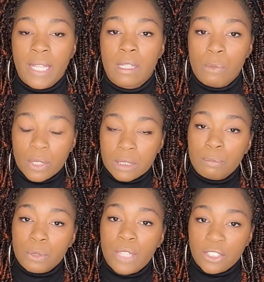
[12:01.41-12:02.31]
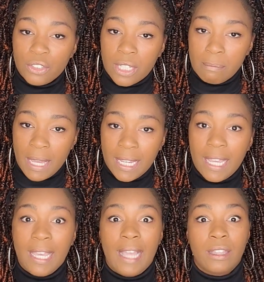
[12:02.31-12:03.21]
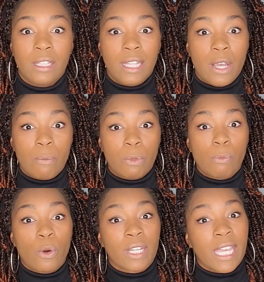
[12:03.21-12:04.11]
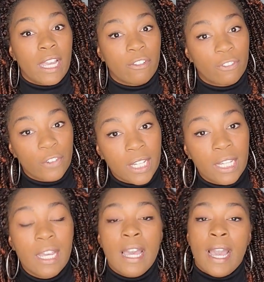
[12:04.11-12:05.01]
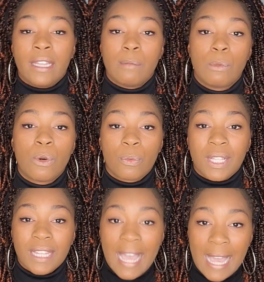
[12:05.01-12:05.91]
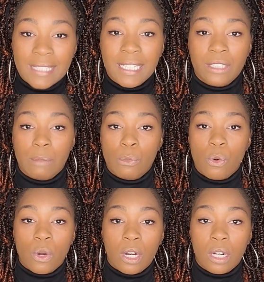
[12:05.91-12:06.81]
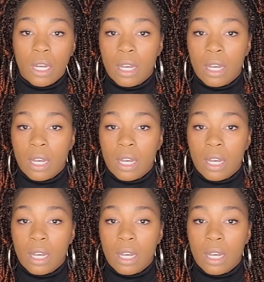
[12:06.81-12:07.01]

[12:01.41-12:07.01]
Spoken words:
And the more smooth that you can make it, and the more carefree, and the more relaxed, and the more,